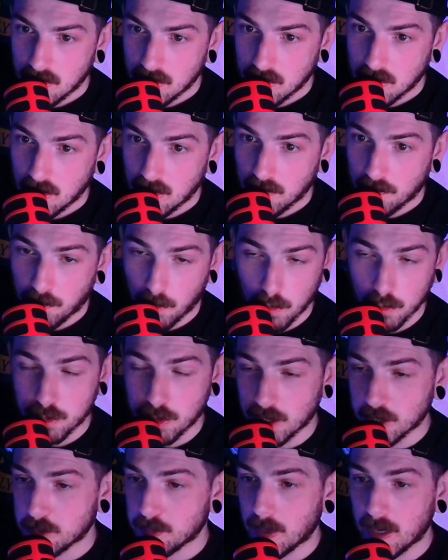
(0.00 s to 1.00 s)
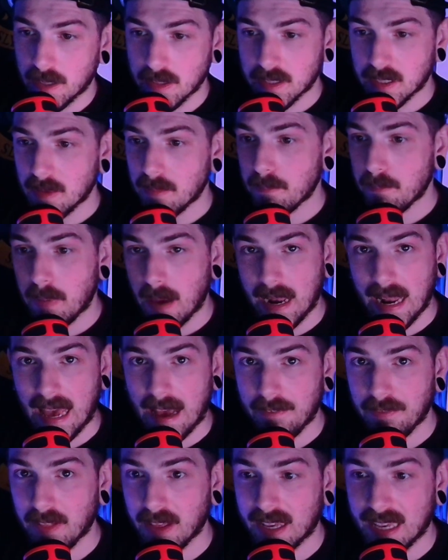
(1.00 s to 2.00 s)
Full transparency, Ben
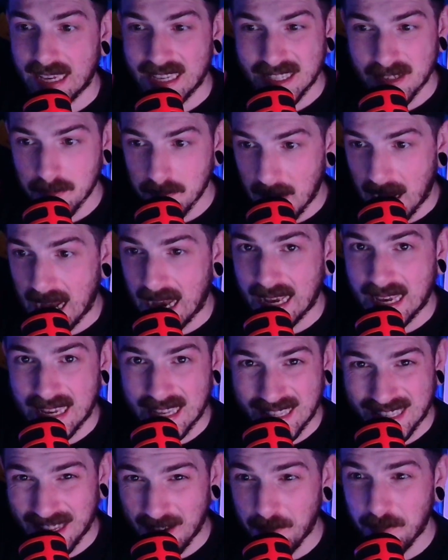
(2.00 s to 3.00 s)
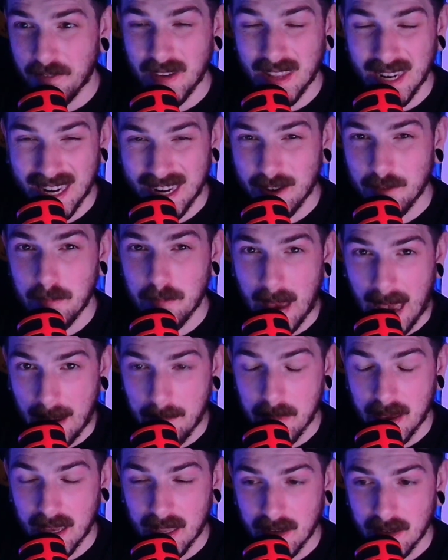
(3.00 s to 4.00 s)
Affleck is my definitive
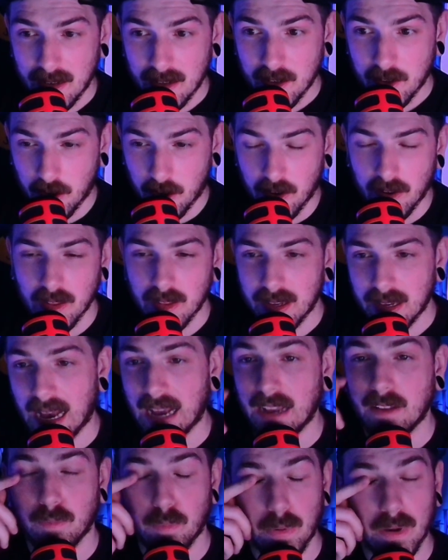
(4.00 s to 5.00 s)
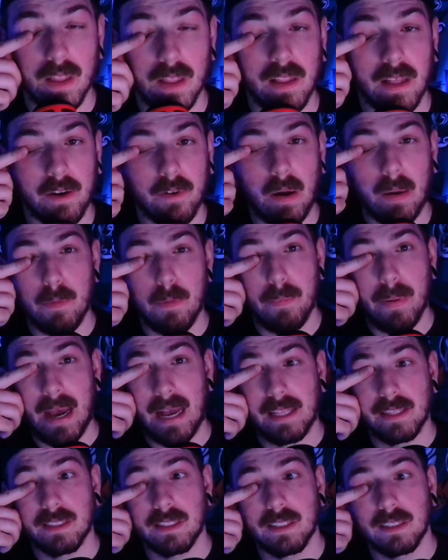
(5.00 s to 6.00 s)
Batman currently. I really like Robert
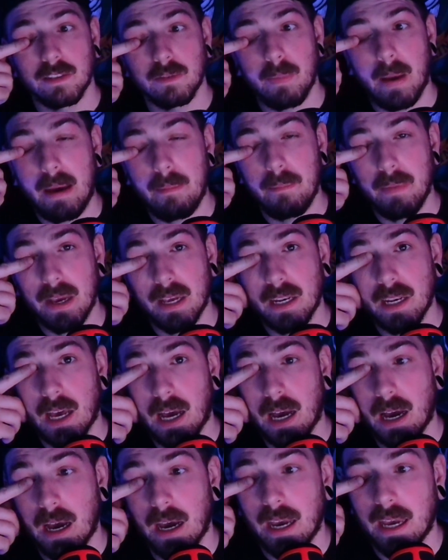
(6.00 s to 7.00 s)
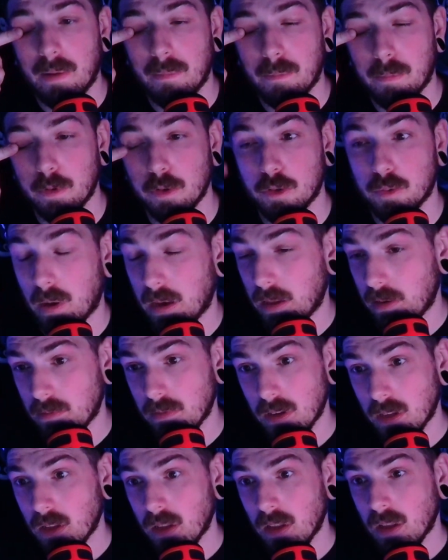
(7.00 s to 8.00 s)
Pattinson's Batman and Bruce Wayne,
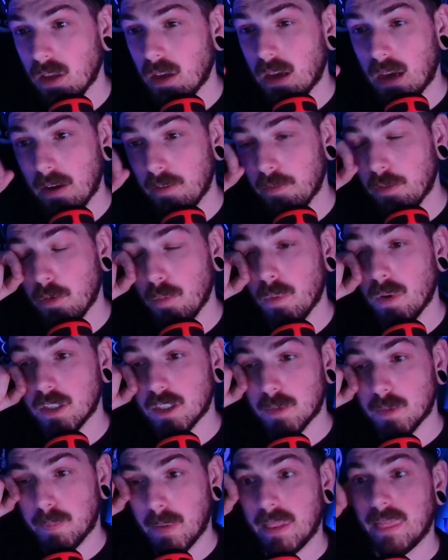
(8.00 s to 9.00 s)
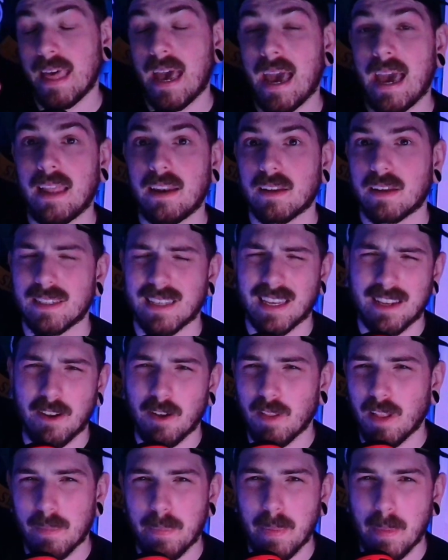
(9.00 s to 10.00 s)
however you want to spin that, because I know a
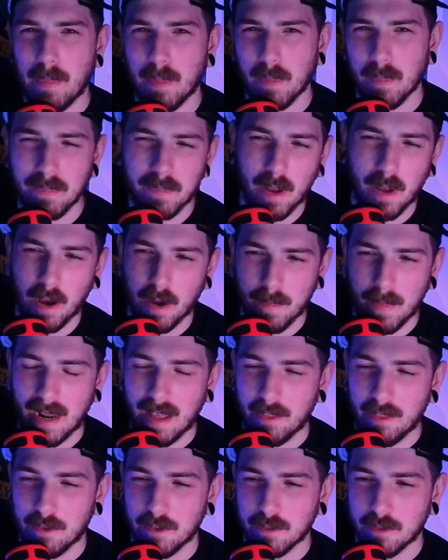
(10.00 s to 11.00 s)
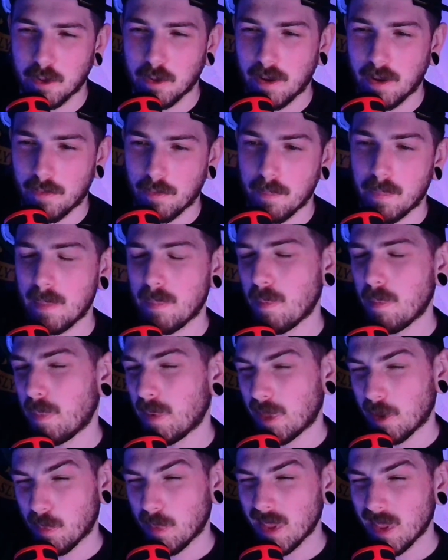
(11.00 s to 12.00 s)
lot of people talk about how they're two different people, but
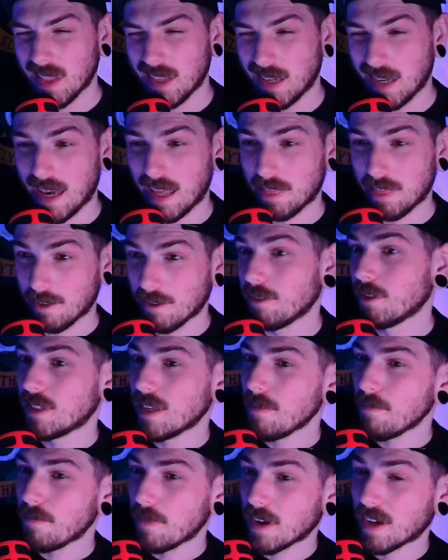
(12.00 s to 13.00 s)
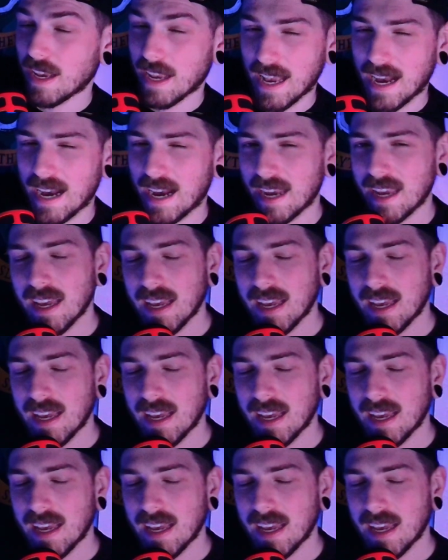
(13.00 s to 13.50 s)
they're really not. They're the same fucking guy.